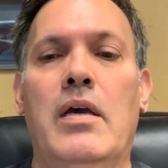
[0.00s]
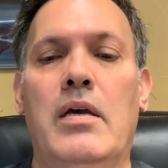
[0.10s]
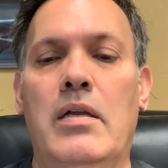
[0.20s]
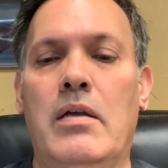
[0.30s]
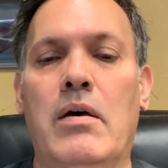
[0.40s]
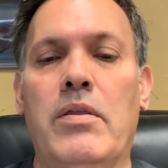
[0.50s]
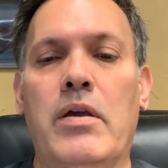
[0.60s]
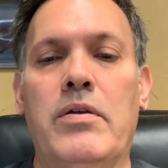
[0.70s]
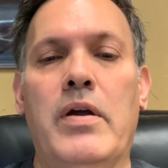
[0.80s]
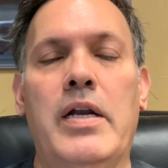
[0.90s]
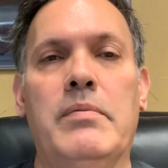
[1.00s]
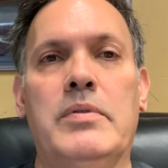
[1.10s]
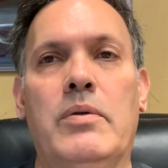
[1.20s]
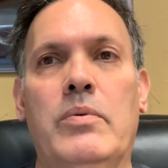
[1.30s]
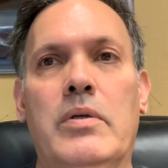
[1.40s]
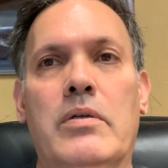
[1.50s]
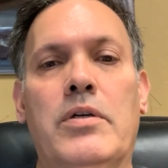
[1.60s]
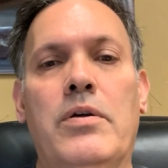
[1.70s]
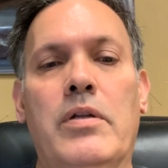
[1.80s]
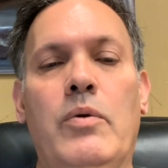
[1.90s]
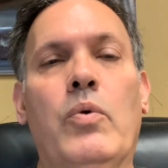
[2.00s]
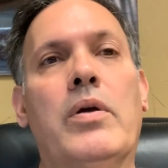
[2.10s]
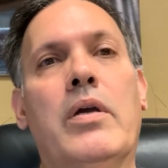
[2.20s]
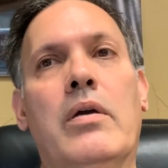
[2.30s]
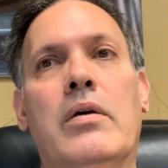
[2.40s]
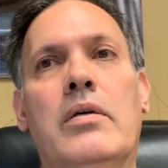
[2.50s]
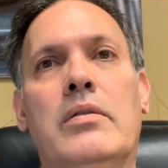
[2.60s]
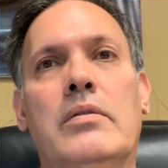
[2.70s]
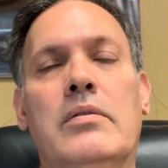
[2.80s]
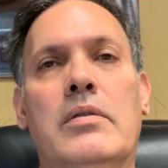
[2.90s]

and all the other items that we're currently working on.